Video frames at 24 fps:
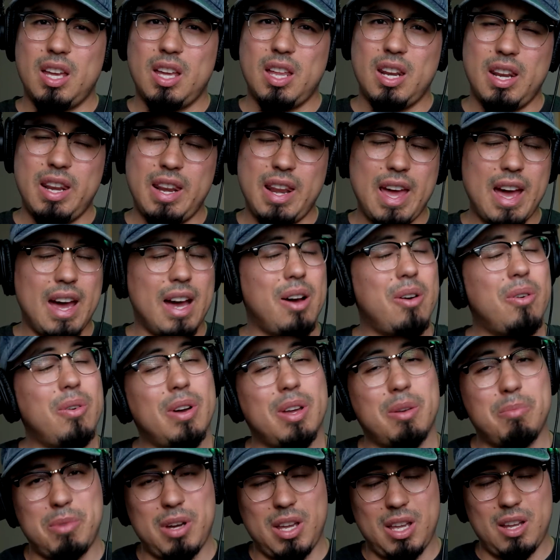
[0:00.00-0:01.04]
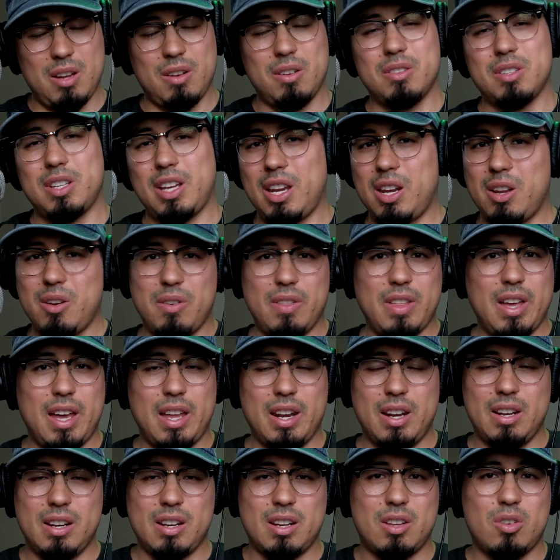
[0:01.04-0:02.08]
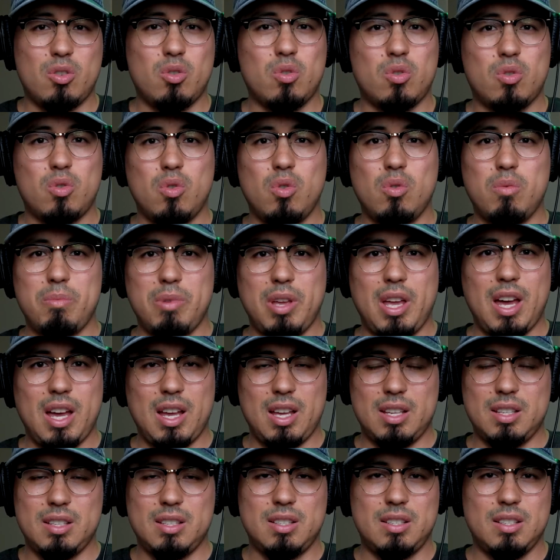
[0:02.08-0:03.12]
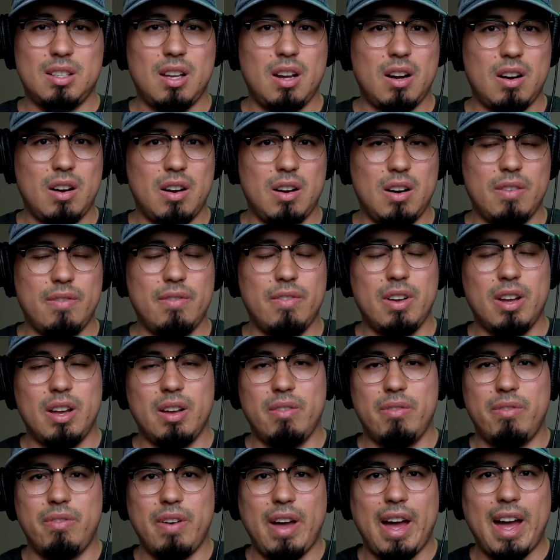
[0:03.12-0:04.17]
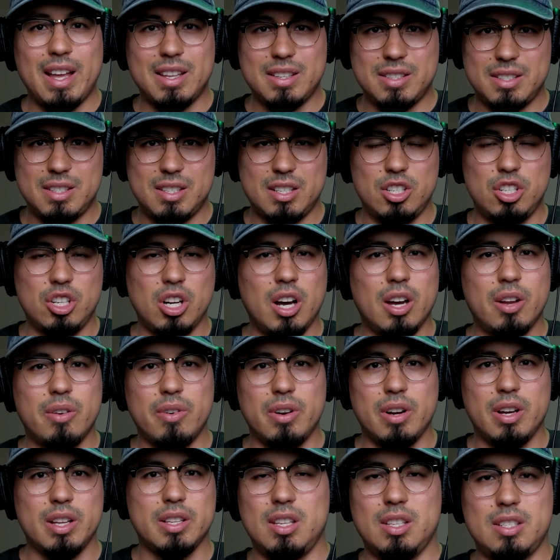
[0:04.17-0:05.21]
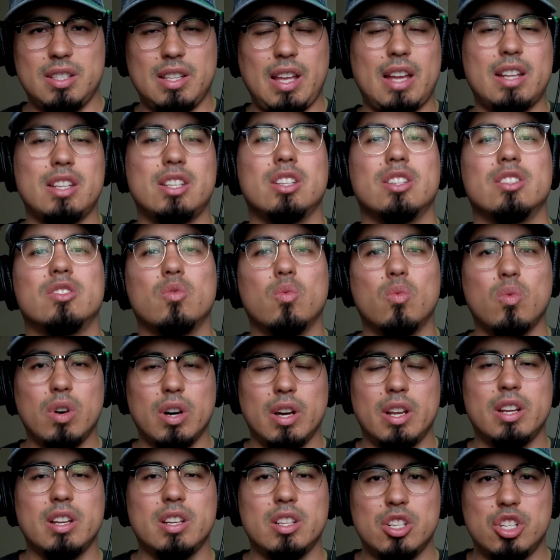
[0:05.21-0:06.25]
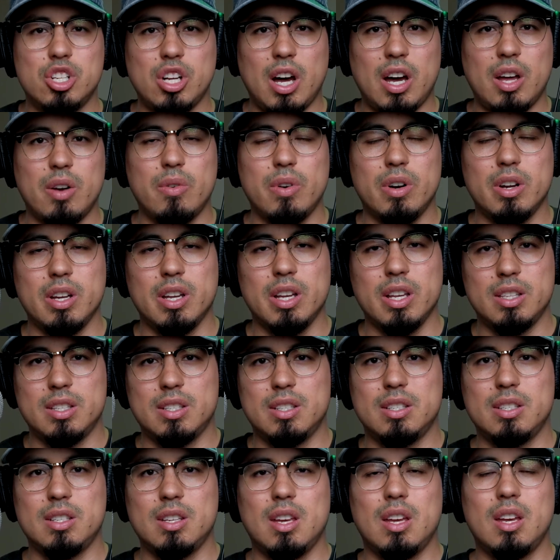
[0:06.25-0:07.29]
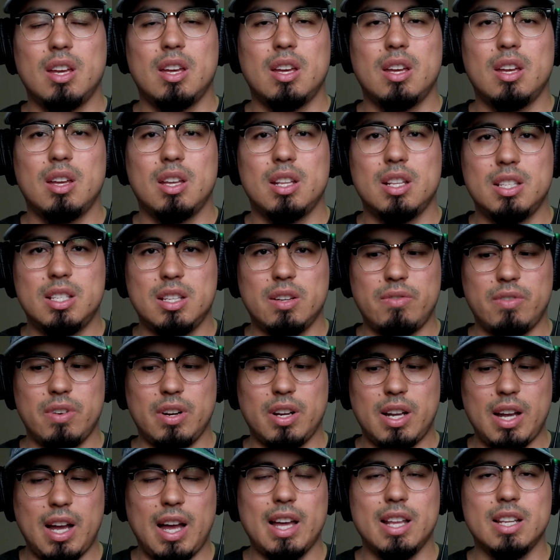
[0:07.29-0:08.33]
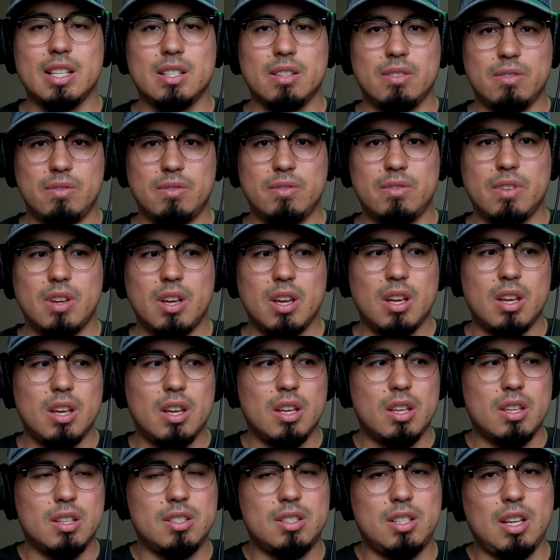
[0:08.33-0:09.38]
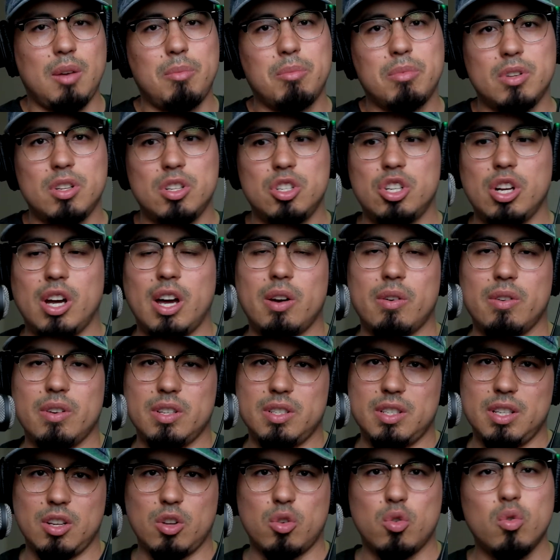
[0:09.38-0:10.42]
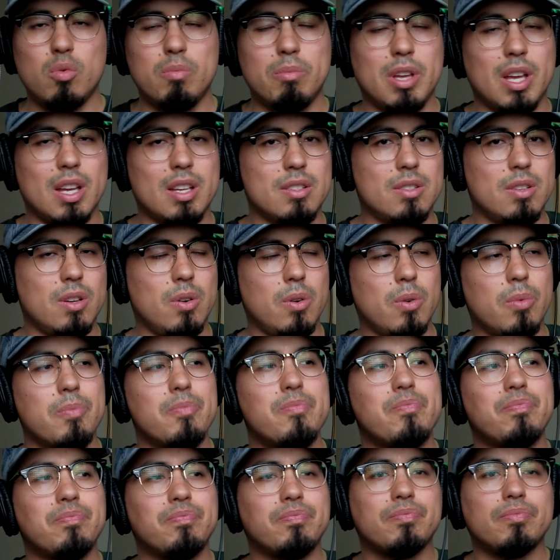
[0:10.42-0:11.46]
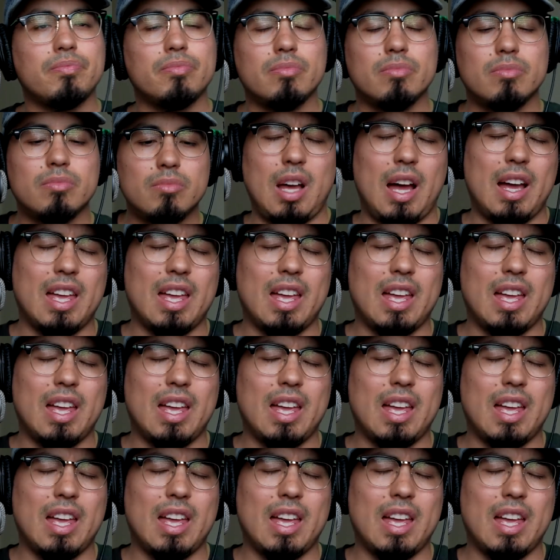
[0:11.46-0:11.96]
now in my years, I know that cumbias are a vast genre. It's not just one genre. It's different kinds of sub-genres in cumbia. So I